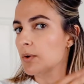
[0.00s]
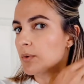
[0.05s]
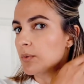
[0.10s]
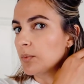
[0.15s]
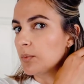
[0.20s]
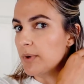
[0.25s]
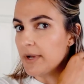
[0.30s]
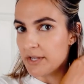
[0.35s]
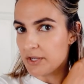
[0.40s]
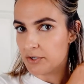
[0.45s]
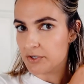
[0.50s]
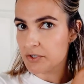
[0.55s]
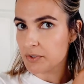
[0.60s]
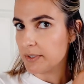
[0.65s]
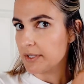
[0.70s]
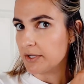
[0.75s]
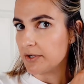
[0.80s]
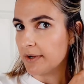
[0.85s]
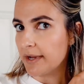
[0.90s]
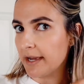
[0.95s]
when you're
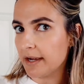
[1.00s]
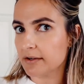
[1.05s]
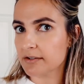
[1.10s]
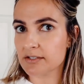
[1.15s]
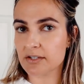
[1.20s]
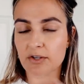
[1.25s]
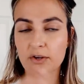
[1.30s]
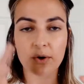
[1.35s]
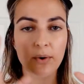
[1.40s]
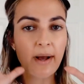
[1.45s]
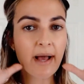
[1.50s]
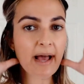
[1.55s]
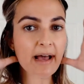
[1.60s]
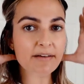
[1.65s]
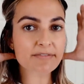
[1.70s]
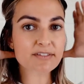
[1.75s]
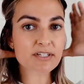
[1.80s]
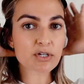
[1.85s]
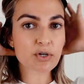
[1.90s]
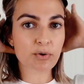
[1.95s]
doing your hair. So you don't
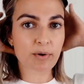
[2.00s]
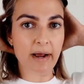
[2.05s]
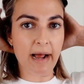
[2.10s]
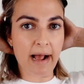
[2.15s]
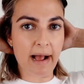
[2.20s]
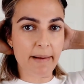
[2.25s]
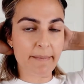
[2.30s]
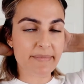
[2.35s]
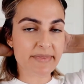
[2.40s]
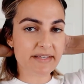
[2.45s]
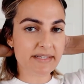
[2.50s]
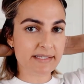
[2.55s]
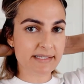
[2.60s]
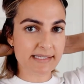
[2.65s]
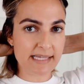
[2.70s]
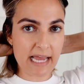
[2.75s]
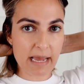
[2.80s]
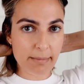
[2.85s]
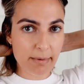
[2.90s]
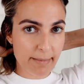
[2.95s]
have to grab the
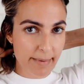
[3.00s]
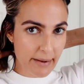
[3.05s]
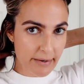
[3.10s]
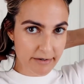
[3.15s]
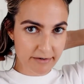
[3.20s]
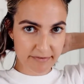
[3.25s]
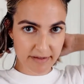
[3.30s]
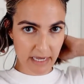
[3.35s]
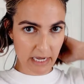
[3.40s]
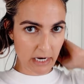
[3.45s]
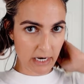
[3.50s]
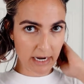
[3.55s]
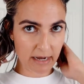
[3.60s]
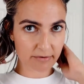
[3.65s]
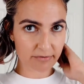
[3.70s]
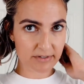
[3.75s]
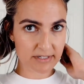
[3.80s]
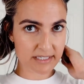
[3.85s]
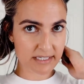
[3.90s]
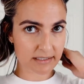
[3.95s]
same amount of hair
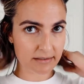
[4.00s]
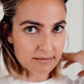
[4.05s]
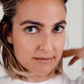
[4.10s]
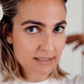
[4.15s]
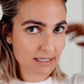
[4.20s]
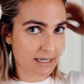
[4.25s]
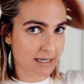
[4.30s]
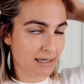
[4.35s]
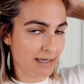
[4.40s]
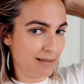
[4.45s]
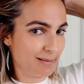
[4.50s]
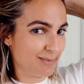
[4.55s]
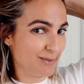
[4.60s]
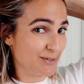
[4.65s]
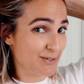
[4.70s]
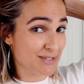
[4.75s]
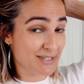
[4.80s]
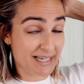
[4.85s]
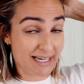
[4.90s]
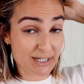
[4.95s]
every single time.
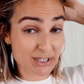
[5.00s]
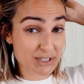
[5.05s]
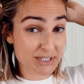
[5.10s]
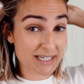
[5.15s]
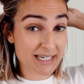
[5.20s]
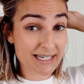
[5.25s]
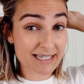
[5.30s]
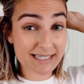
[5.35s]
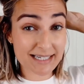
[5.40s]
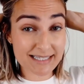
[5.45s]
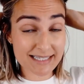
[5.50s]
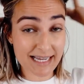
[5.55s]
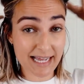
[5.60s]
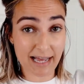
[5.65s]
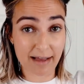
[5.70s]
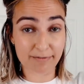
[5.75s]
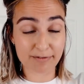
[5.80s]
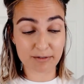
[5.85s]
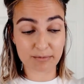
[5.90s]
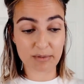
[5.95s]
Your sectioning doesn't
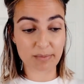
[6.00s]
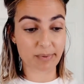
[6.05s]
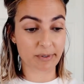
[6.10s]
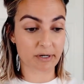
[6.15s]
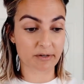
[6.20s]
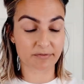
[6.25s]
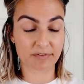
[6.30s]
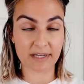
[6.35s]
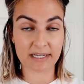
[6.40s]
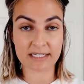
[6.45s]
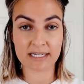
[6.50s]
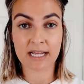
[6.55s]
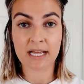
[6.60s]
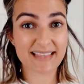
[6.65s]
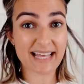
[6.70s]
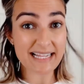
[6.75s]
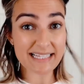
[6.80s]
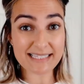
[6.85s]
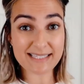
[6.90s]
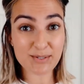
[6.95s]
have to be perfect.
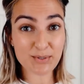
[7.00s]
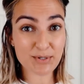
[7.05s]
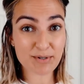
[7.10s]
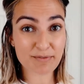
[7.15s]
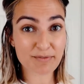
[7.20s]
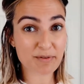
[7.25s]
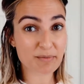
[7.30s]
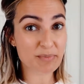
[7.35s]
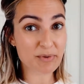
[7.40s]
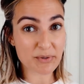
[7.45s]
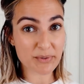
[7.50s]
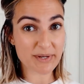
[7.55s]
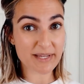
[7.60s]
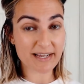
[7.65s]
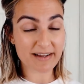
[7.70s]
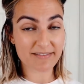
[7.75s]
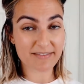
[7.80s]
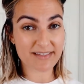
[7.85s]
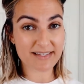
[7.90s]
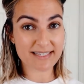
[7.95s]
That's sort of the
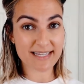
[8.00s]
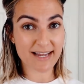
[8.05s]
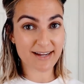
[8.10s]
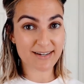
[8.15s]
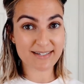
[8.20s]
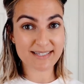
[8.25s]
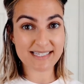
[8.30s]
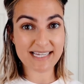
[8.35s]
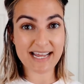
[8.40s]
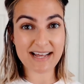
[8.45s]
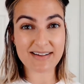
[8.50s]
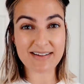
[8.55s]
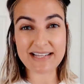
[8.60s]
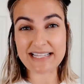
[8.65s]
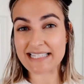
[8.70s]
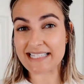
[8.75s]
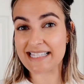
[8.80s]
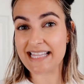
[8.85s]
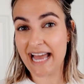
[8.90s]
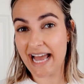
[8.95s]
beauty of this hairstyle,
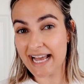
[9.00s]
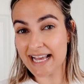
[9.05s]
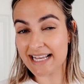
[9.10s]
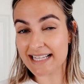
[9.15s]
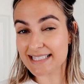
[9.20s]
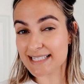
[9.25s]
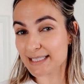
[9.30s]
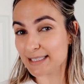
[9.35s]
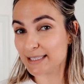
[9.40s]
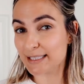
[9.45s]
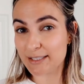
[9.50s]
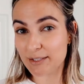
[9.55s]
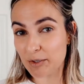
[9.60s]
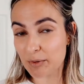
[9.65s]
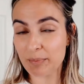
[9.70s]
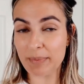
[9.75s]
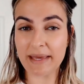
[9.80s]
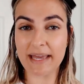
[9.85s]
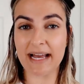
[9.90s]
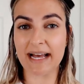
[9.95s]
is that it's a
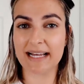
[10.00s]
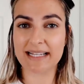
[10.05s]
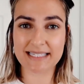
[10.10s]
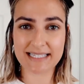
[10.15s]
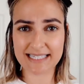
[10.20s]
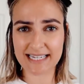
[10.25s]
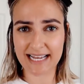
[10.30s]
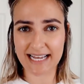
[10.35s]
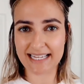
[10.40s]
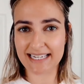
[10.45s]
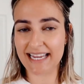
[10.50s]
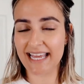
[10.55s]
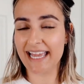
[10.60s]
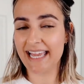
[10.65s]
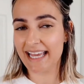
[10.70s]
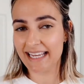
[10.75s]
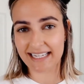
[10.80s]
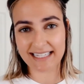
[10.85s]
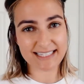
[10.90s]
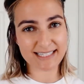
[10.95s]
little bit undone
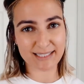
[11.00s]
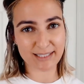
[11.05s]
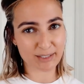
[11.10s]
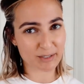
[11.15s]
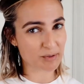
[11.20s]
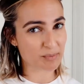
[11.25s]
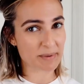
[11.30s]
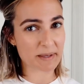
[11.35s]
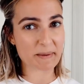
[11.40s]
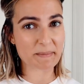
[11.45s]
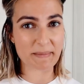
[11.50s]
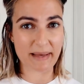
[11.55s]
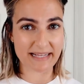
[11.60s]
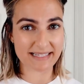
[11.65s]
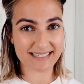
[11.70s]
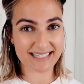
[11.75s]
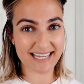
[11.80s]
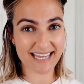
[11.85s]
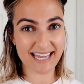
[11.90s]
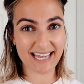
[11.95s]
and it's a little bit
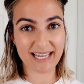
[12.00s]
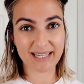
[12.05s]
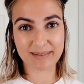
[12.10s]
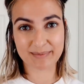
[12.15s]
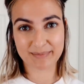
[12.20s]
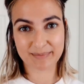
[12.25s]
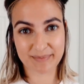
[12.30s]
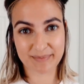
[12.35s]
messy.